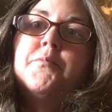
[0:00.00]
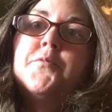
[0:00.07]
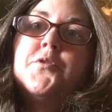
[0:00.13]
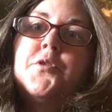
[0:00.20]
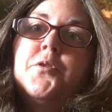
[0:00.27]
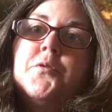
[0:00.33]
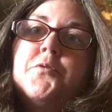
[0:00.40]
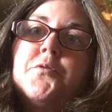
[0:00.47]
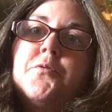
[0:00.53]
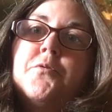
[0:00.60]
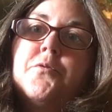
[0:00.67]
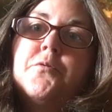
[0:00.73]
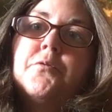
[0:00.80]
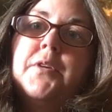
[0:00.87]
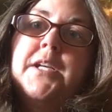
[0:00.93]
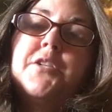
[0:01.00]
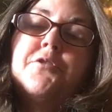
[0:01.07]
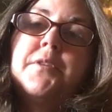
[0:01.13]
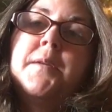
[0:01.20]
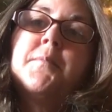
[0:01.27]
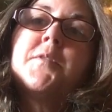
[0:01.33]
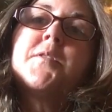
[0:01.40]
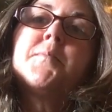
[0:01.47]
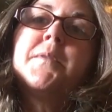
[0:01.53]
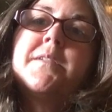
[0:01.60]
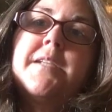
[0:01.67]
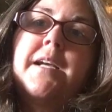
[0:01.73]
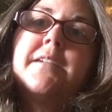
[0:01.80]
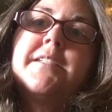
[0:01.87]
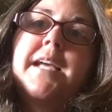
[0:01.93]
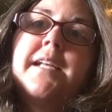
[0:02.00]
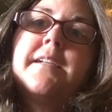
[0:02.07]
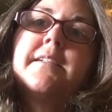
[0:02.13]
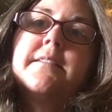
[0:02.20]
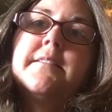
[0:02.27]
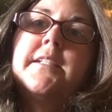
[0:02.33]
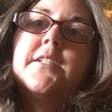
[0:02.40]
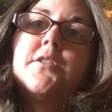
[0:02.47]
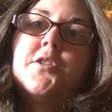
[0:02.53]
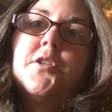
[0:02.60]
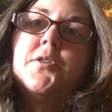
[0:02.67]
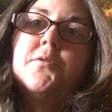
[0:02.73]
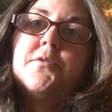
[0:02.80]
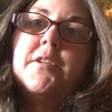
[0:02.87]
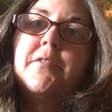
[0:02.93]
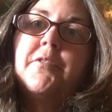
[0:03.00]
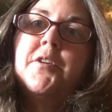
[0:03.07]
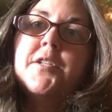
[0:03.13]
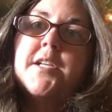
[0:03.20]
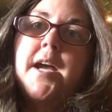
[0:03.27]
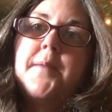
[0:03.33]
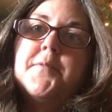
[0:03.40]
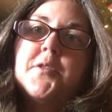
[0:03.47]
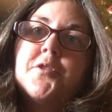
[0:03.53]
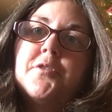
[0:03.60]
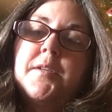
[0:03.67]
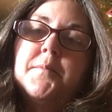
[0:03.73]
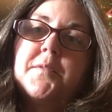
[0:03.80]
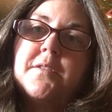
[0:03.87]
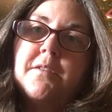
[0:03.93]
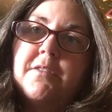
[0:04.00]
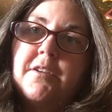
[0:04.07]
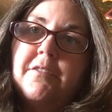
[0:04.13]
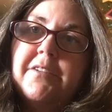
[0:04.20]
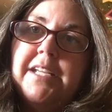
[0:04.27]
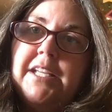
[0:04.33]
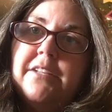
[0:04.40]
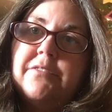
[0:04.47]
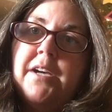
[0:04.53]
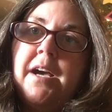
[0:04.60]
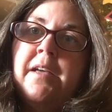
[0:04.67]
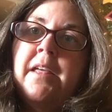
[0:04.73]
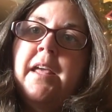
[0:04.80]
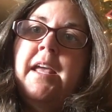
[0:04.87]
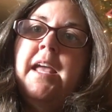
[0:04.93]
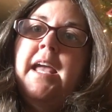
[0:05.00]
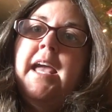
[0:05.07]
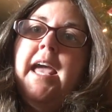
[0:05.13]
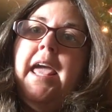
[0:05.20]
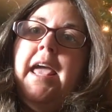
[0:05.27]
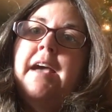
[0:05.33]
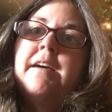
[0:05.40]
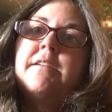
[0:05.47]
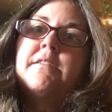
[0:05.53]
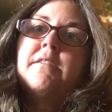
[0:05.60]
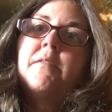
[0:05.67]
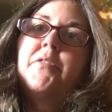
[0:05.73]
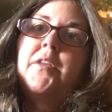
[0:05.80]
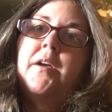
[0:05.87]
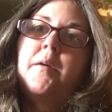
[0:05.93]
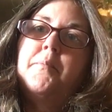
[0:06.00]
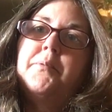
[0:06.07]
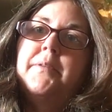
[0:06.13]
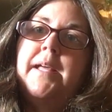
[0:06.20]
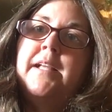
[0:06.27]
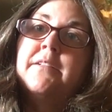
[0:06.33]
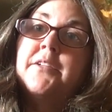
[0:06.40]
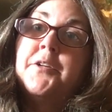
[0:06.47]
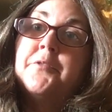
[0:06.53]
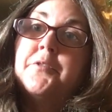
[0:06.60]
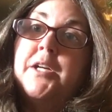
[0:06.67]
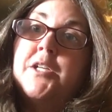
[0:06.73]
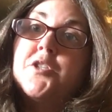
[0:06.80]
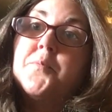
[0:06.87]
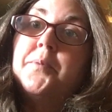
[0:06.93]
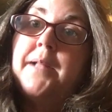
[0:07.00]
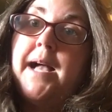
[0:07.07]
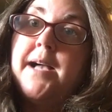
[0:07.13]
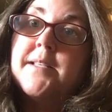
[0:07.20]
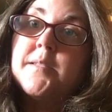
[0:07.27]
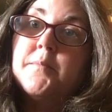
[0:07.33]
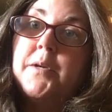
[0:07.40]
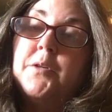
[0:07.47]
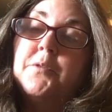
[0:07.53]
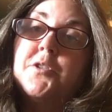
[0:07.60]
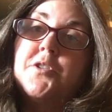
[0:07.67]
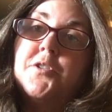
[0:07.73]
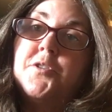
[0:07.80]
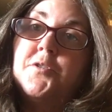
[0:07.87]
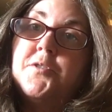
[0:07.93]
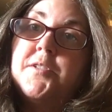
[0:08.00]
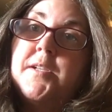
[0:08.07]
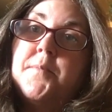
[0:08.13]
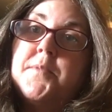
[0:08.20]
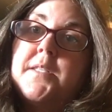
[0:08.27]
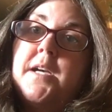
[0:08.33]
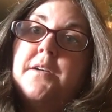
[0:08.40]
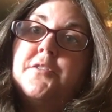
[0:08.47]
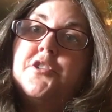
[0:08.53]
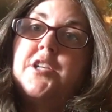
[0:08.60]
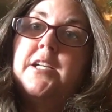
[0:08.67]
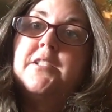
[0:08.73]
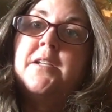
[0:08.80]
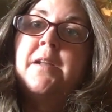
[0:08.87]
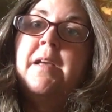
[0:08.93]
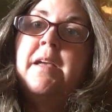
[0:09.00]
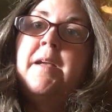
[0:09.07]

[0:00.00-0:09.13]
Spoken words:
2-3 treatments, but technically 2 different types of treatments, the ThermiVa and the platelet rich plasma, which is your stem cell injected,